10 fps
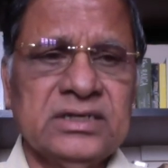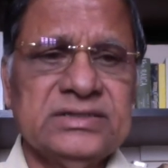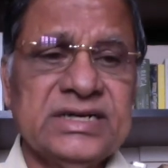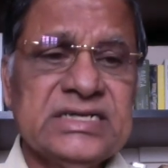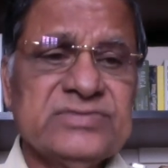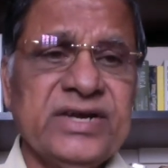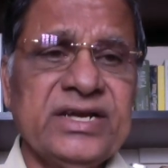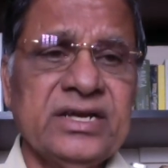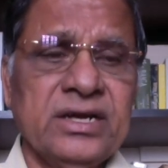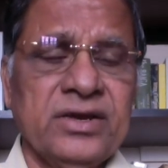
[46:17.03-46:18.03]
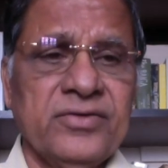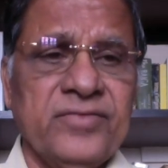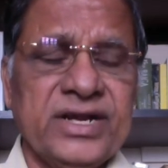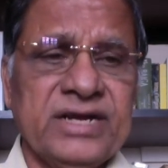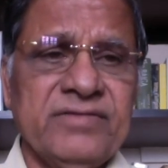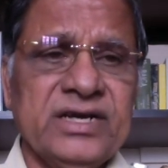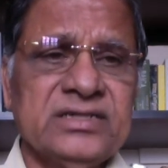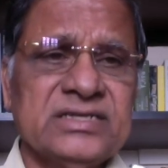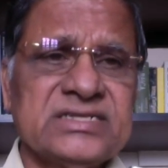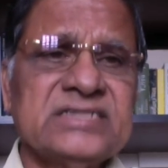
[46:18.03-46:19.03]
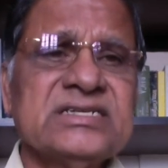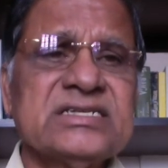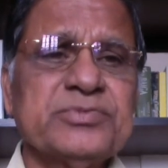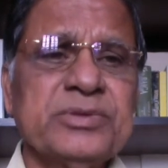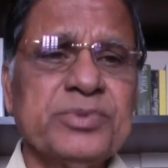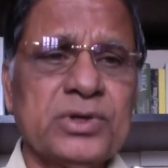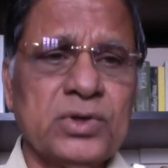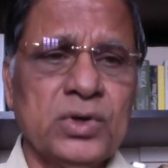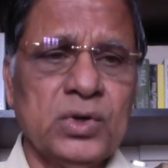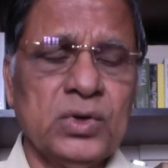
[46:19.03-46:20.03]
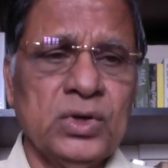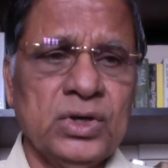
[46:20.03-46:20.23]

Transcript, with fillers: That is why whenever the census people go,